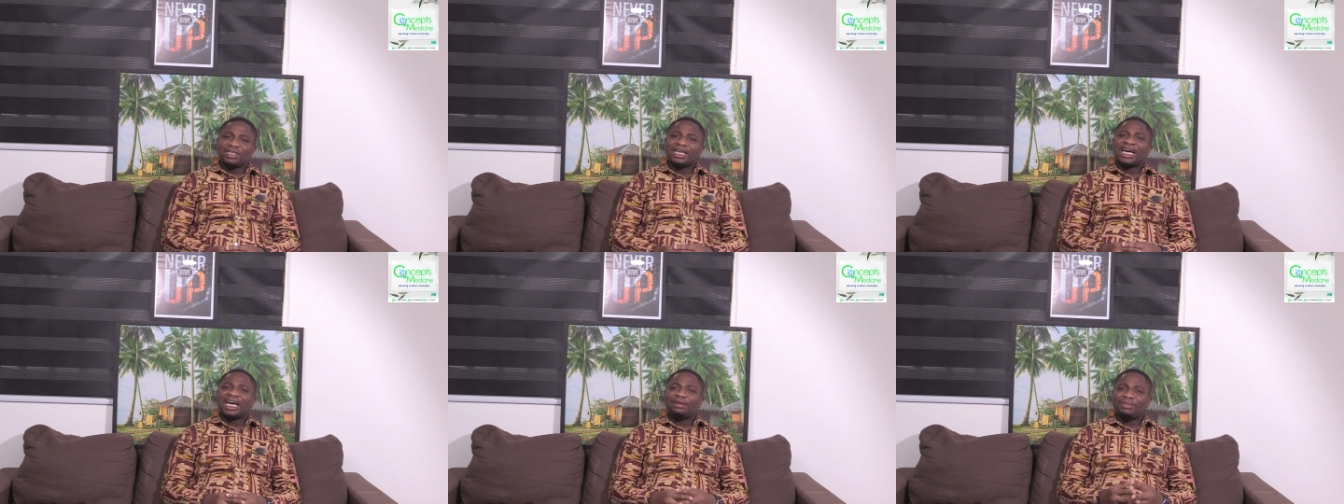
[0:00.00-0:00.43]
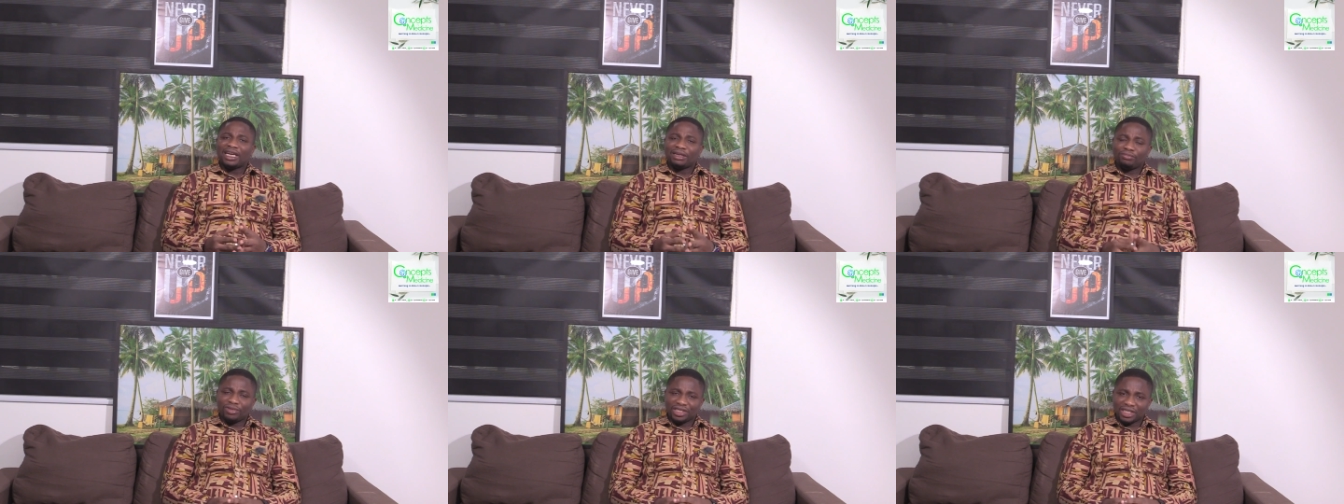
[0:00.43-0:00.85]
the high
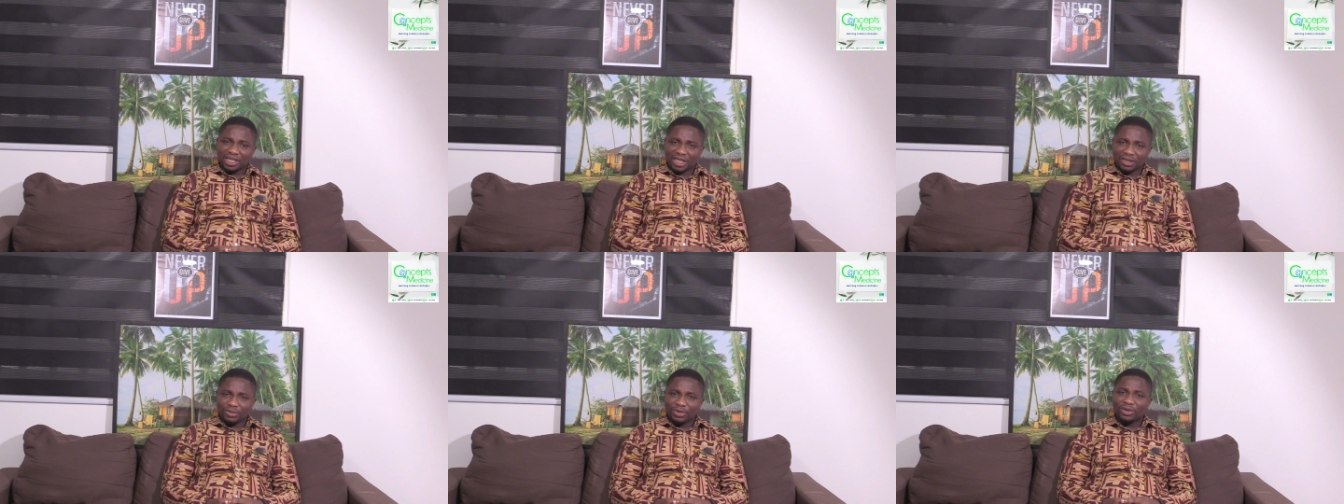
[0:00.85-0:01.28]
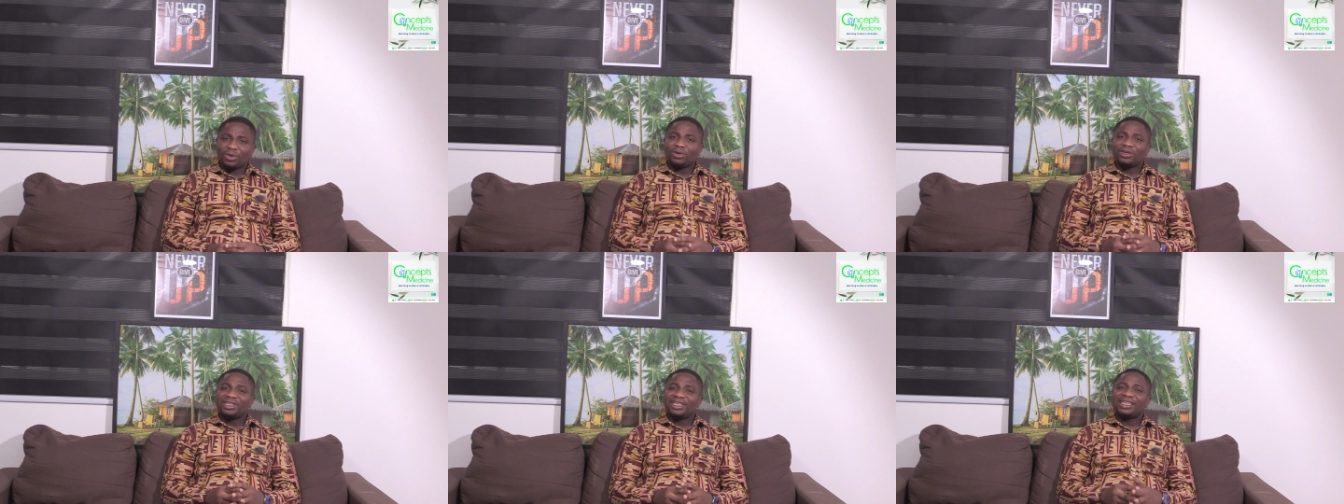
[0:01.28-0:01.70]
blood pressure, we
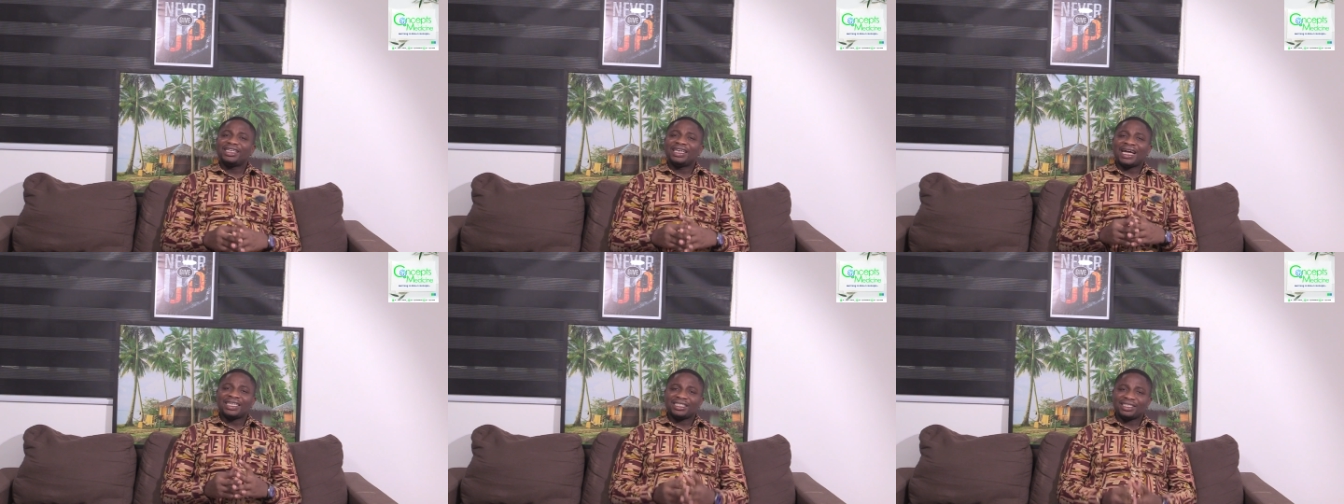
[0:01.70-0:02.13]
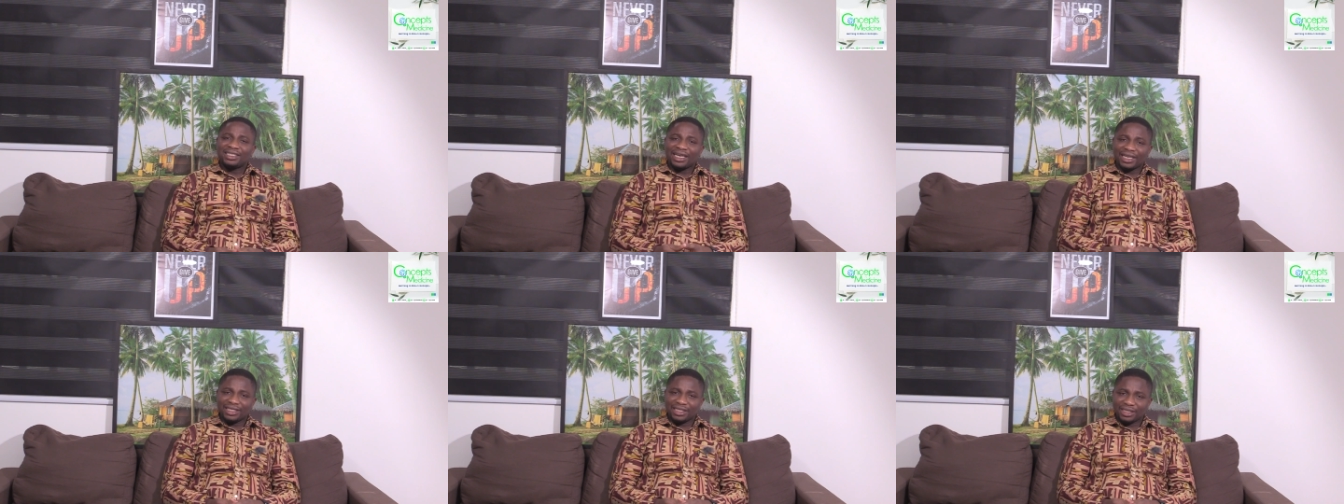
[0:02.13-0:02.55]
call it the DASH
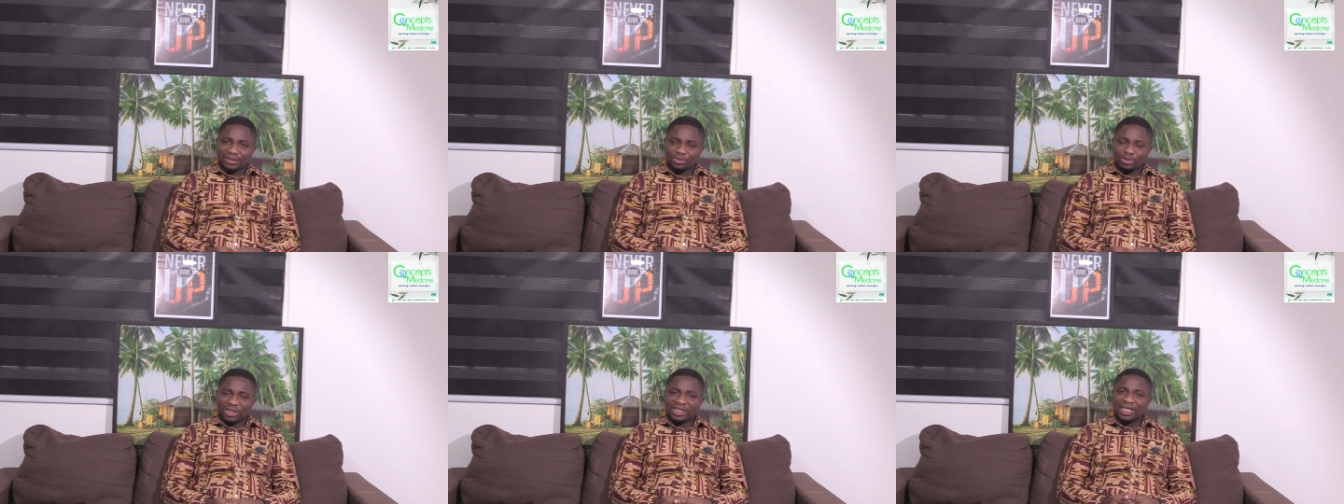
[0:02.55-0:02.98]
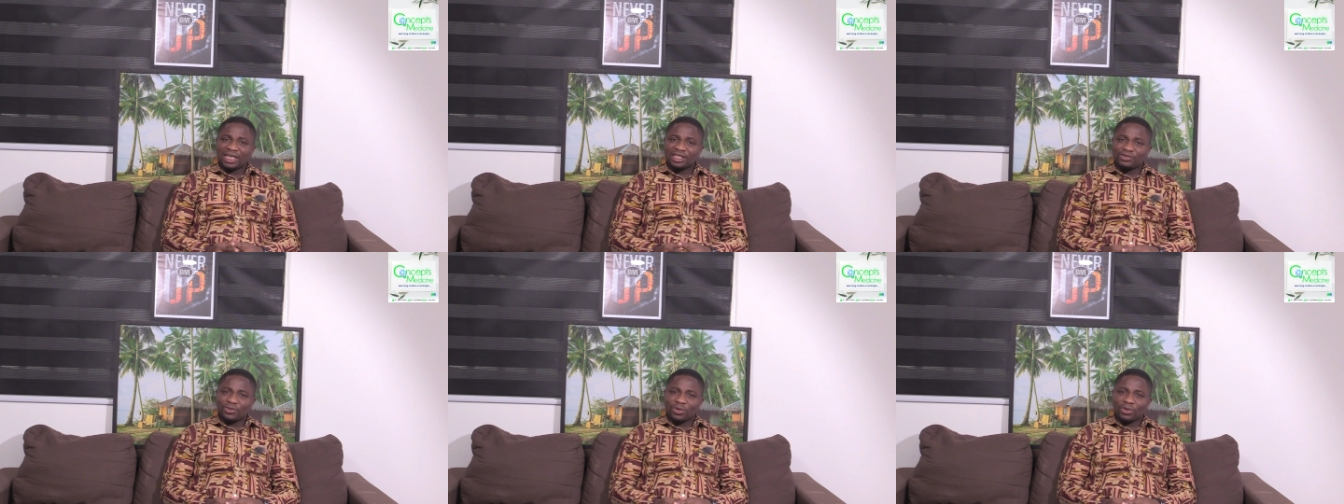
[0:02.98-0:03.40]
diet, which
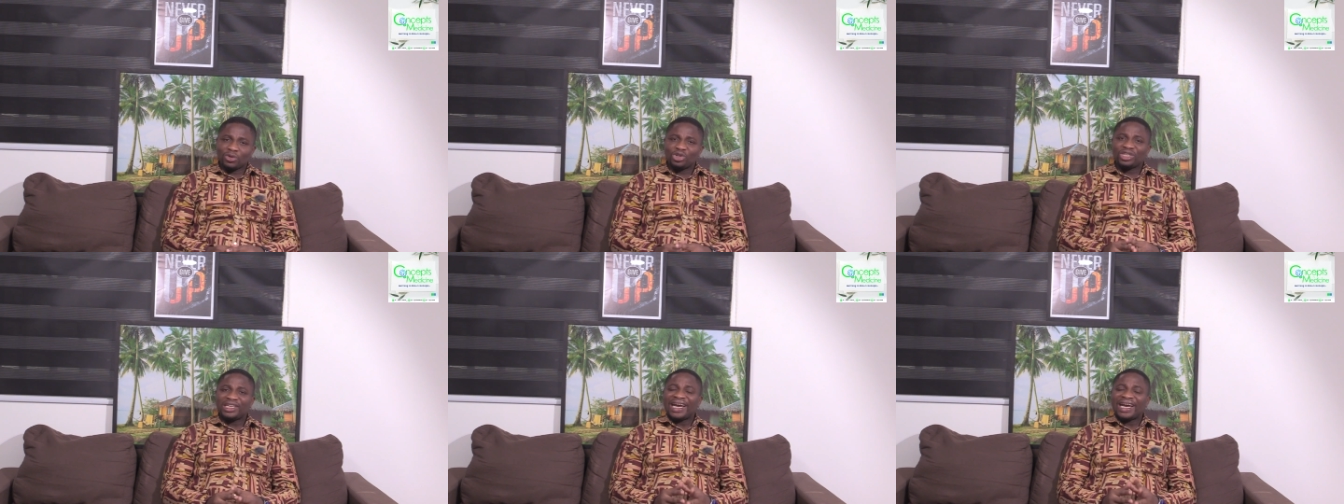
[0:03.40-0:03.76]
stands for